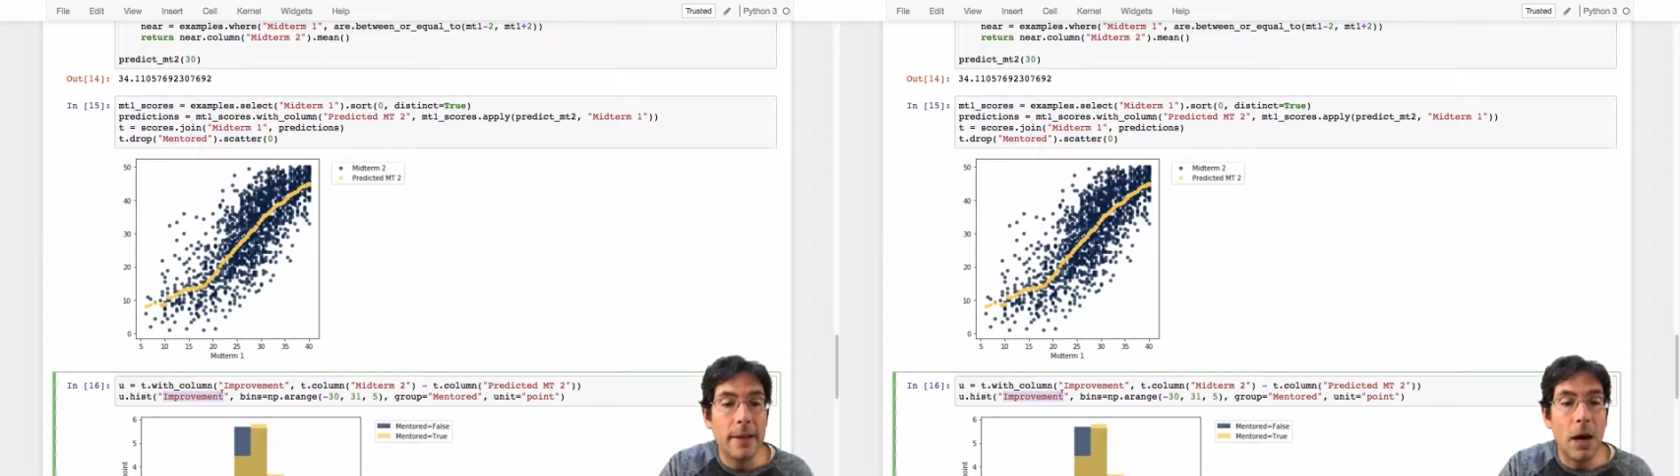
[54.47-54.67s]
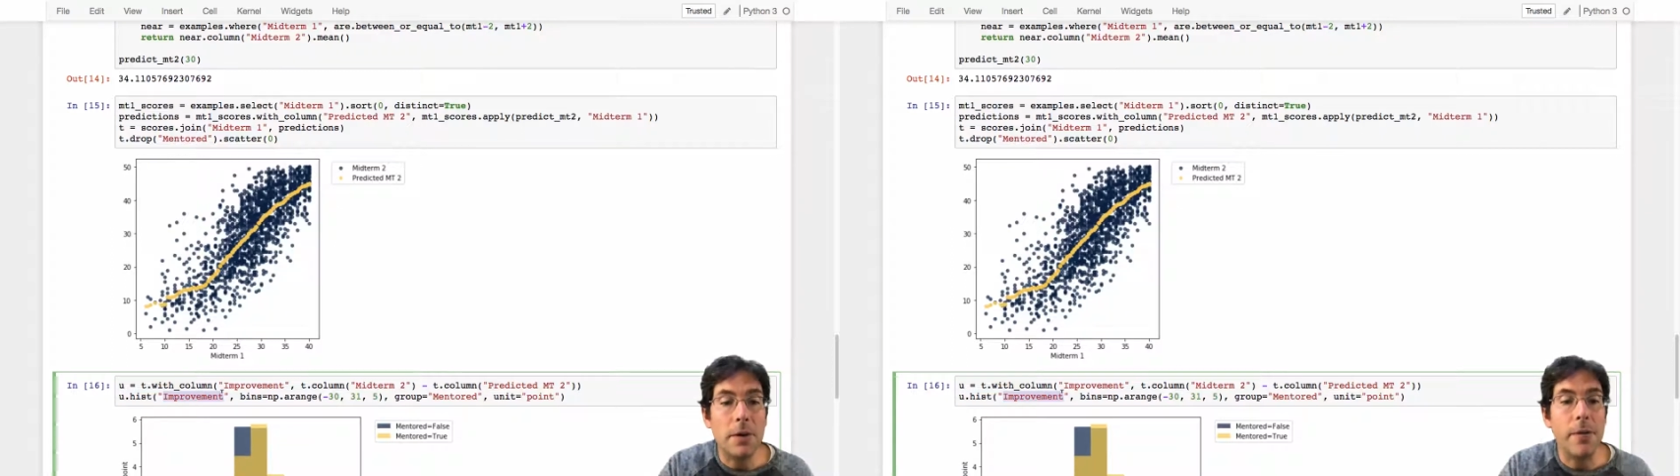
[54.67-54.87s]

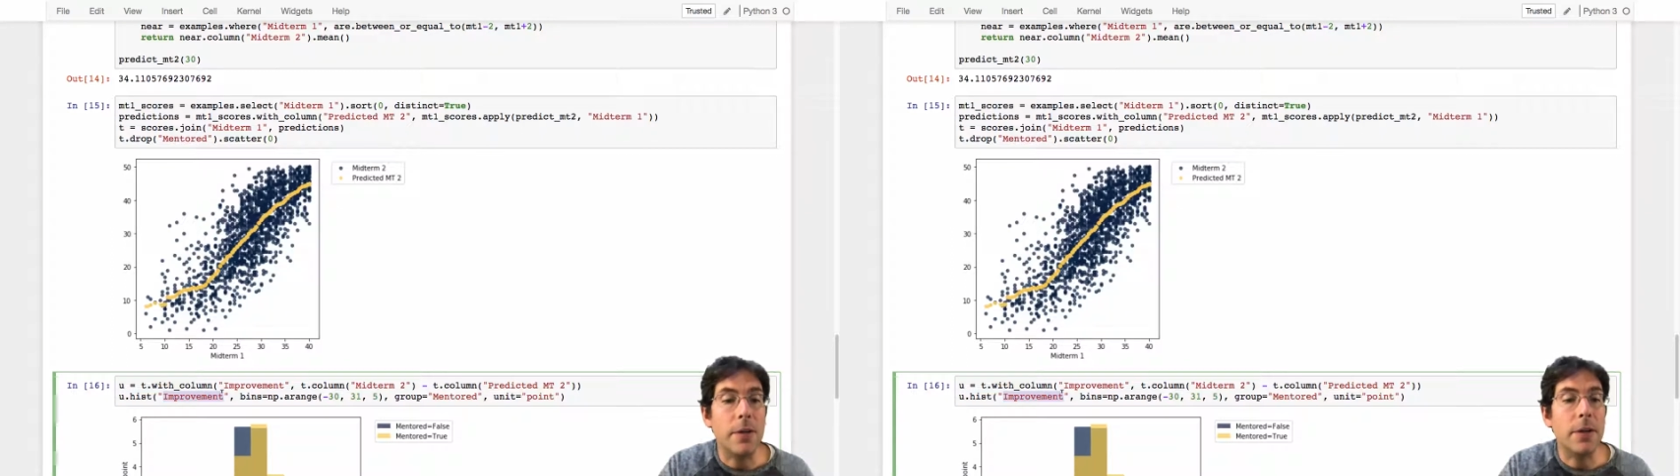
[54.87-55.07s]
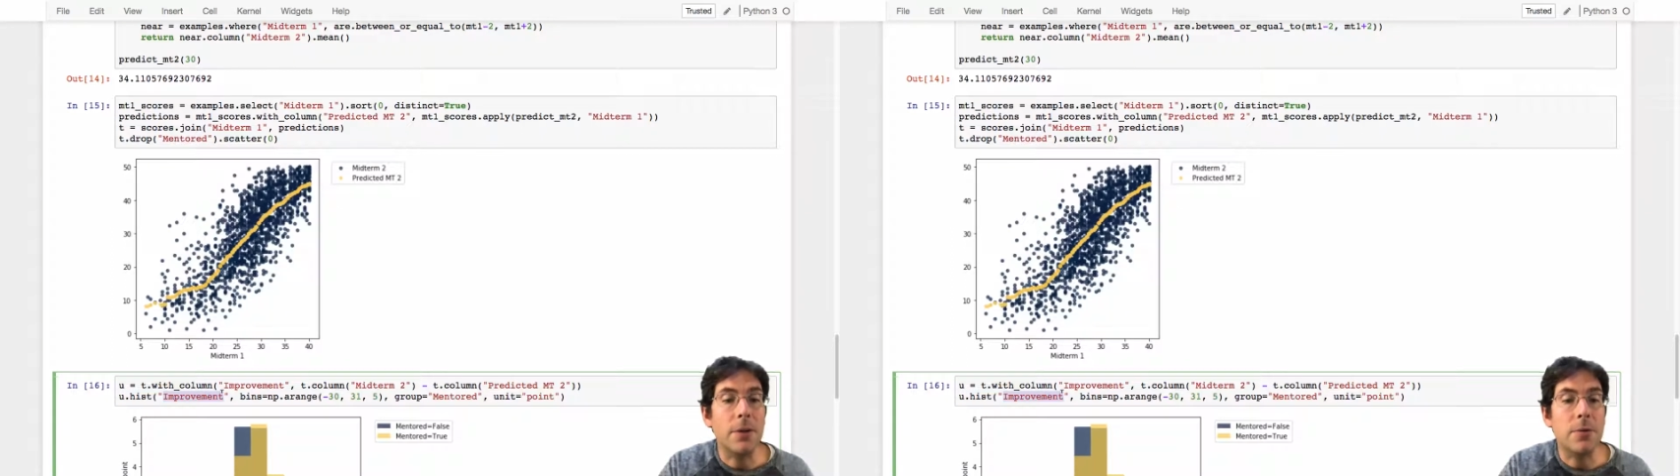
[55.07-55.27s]
under the
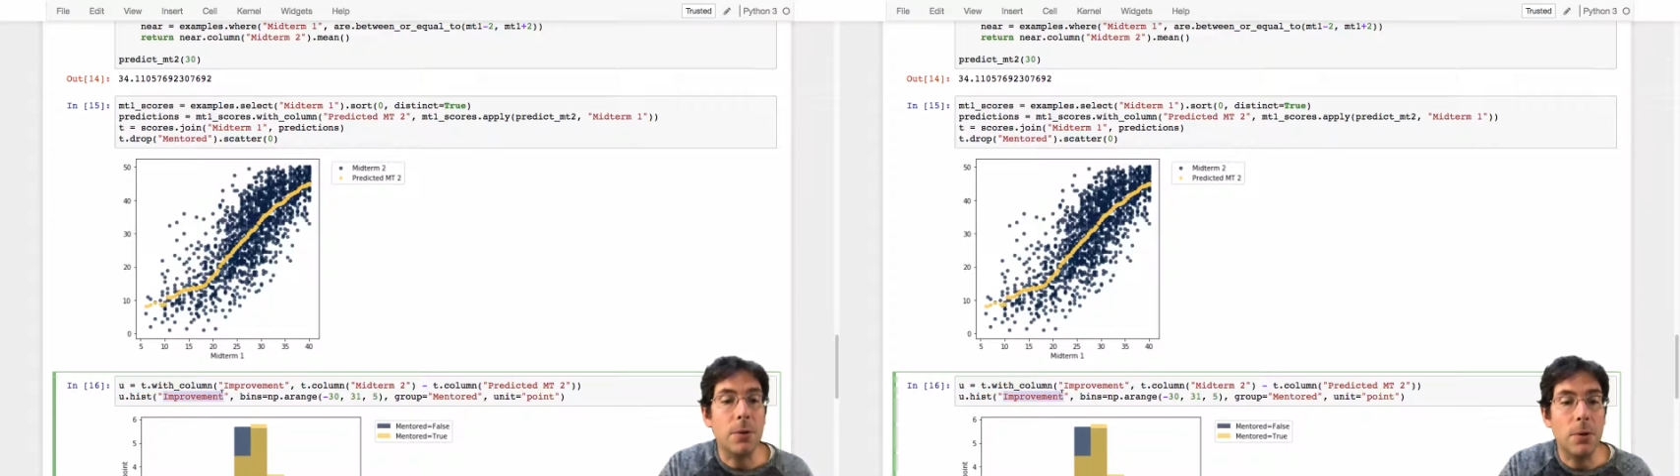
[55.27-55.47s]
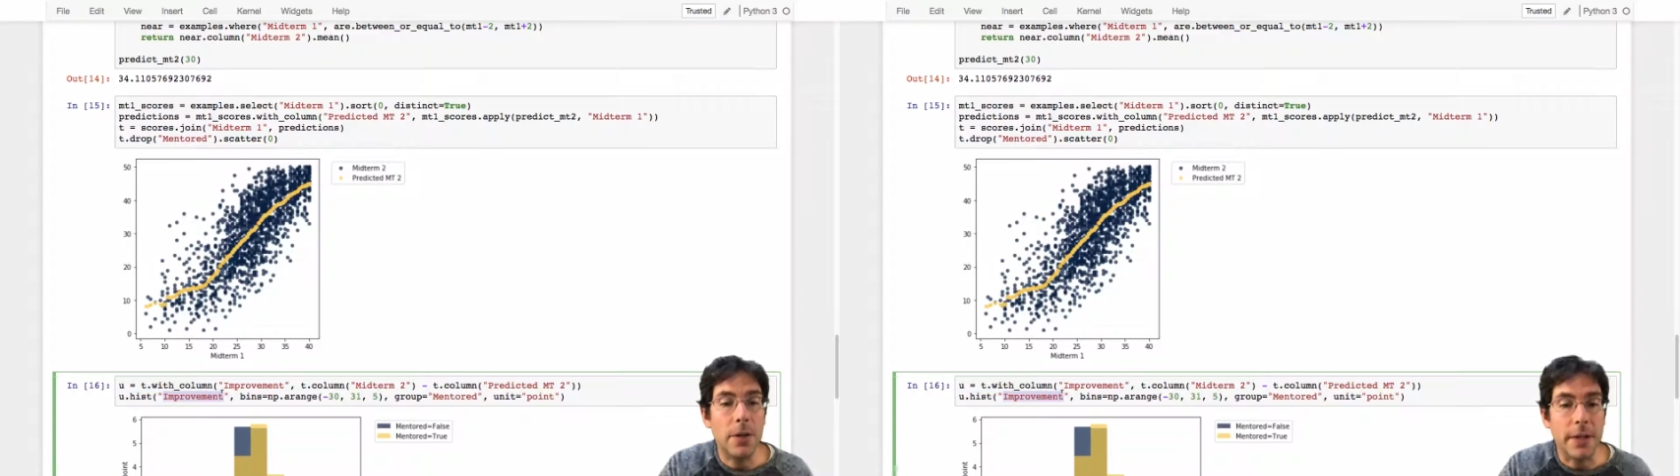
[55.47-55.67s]

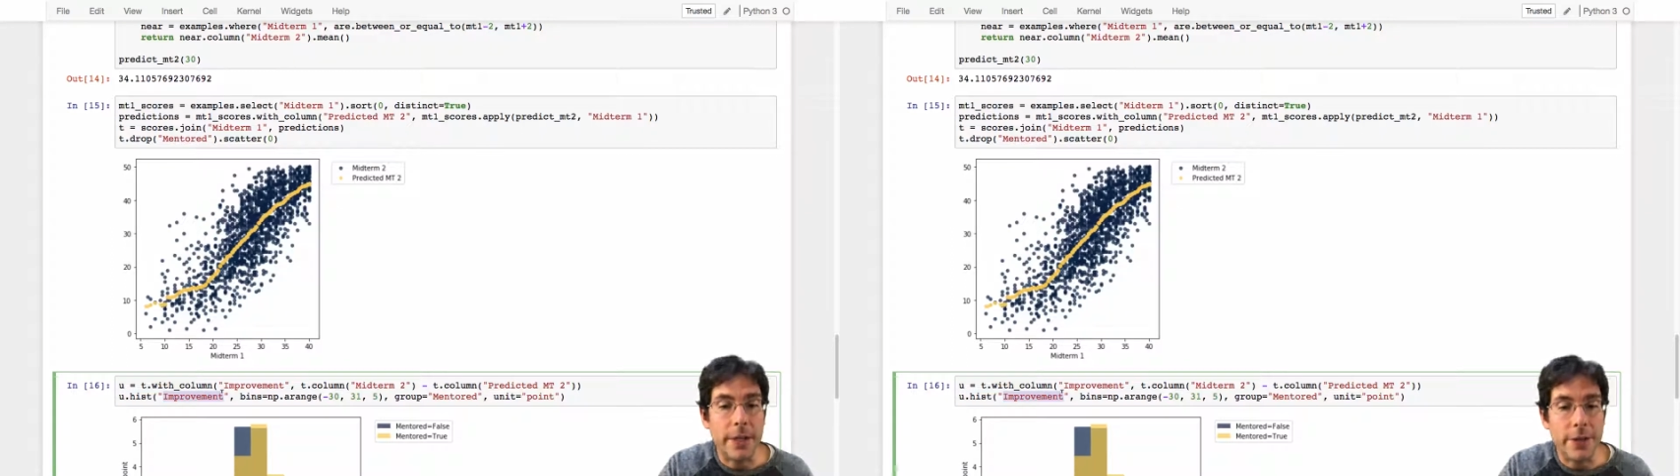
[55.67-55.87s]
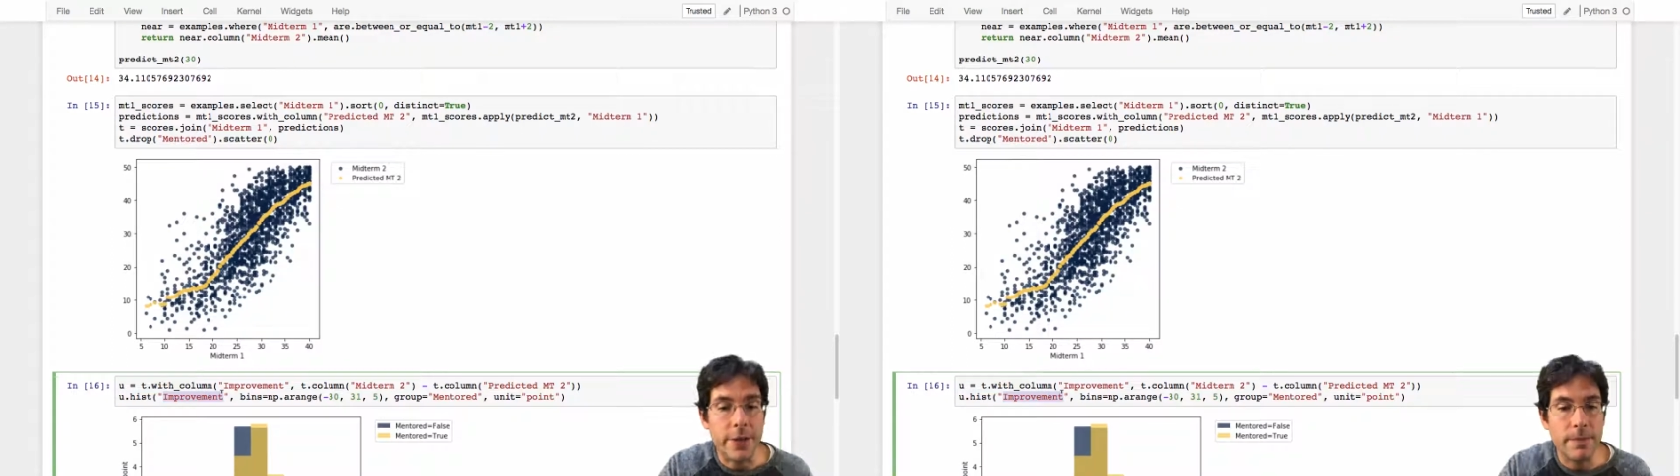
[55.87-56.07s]
control
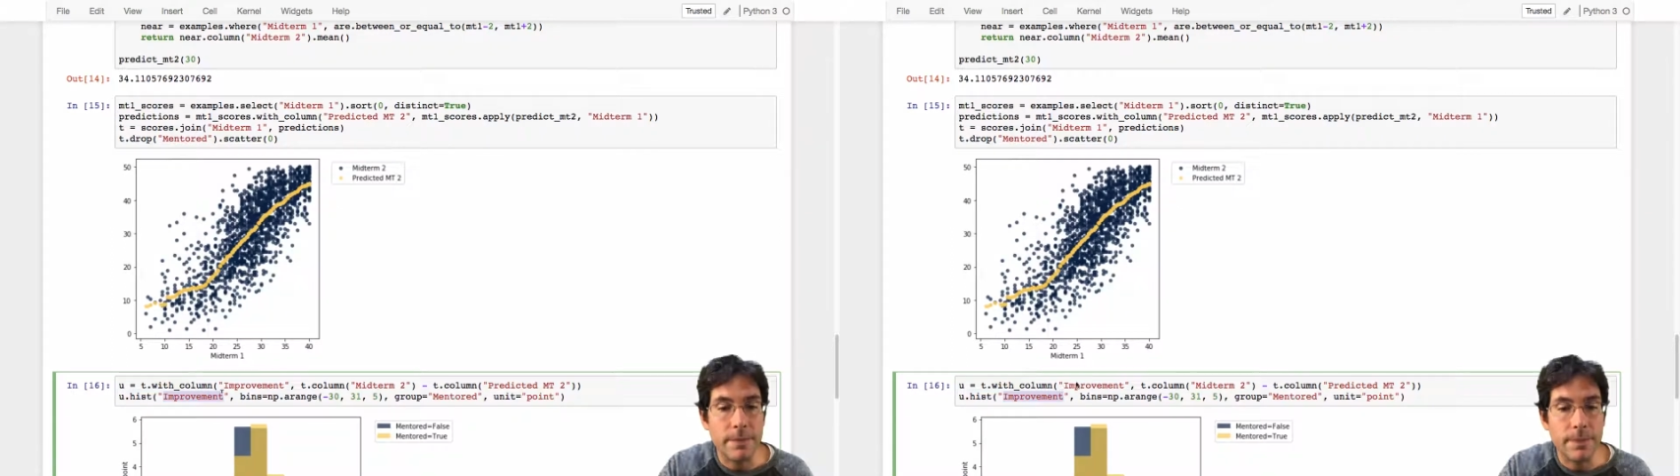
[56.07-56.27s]
condition.